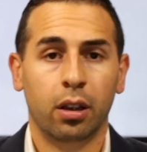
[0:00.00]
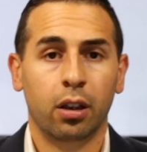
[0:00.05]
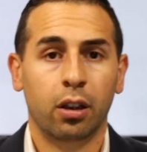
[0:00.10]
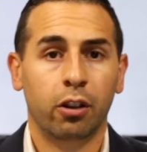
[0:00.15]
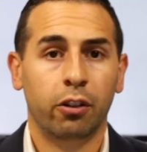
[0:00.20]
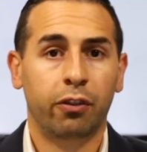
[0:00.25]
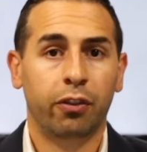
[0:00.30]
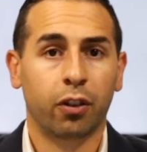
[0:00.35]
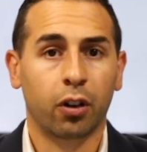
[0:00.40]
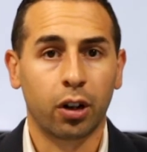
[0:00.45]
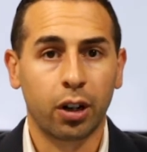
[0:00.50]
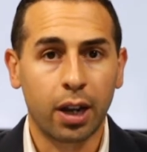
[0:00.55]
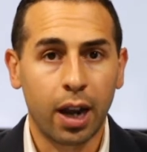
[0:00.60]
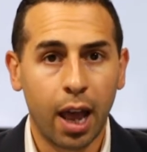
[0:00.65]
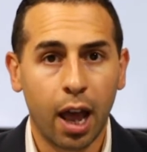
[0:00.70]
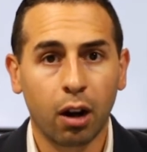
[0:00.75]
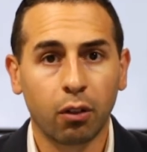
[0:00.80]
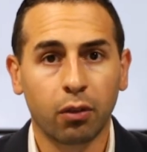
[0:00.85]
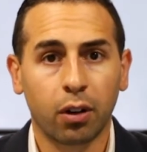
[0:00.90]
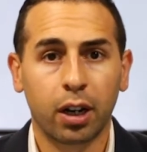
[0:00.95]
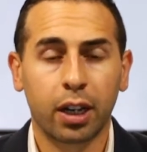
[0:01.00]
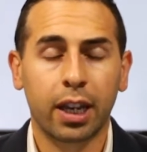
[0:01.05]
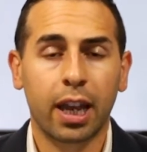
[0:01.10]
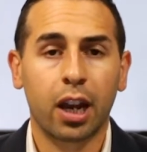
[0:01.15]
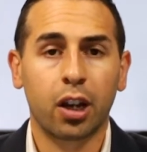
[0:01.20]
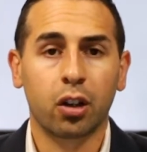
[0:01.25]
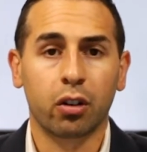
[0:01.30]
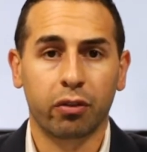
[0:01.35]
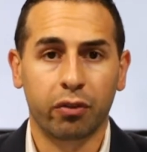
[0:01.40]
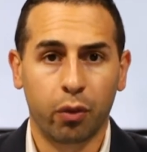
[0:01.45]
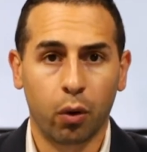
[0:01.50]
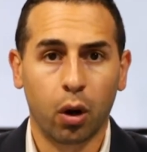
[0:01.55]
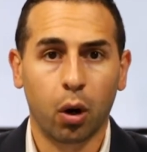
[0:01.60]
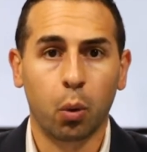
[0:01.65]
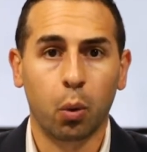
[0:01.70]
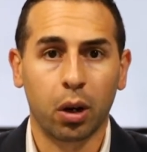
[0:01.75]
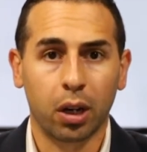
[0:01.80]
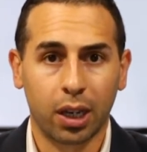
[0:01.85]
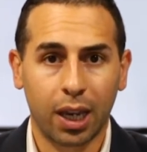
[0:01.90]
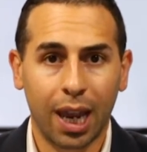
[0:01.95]
for not running out of your
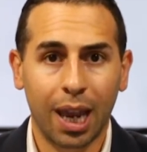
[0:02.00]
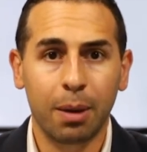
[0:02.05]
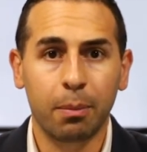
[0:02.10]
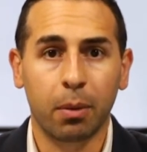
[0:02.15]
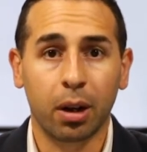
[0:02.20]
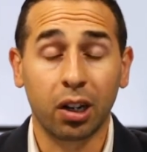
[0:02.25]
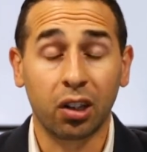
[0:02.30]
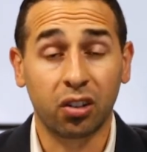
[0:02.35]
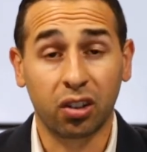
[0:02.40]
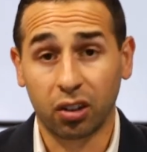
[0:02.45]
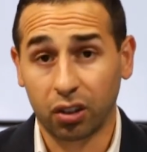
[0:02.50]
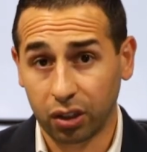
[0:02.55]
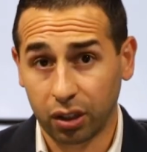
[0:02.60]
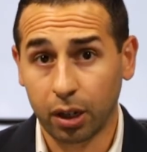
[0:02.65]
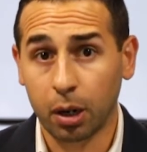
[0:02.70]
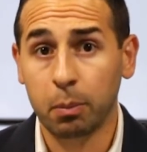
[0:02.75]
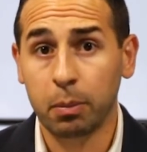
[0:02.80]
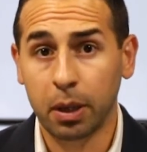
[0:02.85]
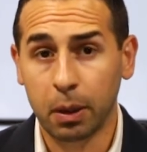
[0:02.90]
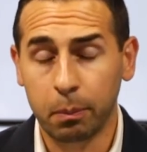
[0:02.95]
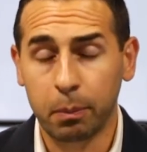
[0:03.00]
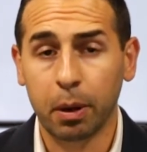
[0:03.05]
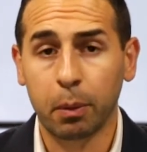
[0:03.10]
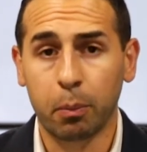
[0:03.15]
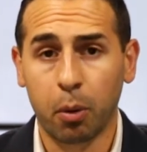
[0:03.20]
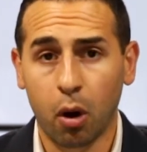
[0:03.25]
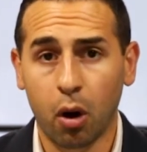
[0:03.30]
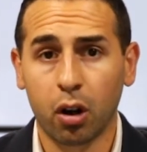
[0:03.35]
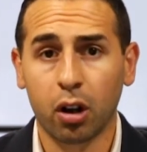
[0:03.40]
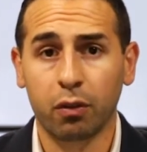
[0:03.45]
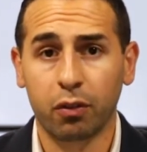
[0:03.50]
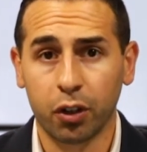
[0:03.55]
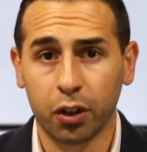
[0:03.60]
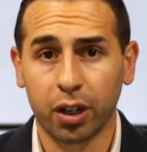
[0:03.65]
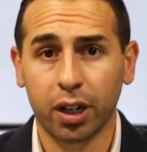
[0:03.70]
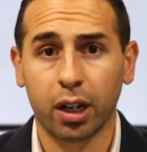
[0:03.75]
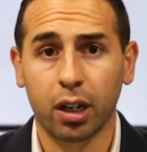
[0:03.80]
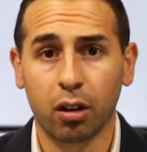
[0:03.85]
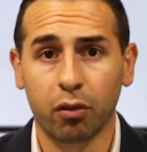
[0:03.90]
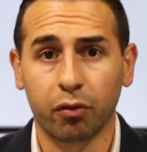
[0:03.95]
401k money, since it's going to be a big part of your
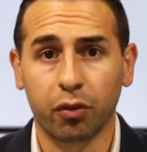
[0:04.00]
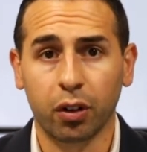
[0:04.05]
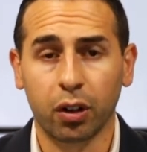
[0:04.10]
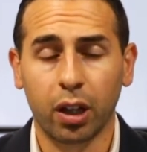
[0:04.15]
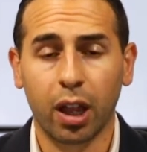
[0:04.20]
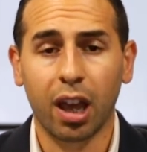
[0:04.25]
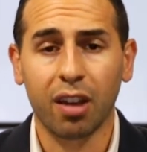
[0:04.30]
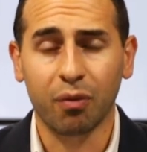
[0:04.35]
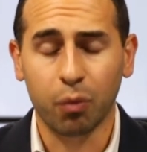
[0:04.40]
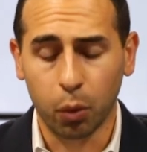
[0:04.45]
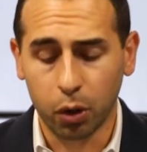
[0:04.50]
income for life?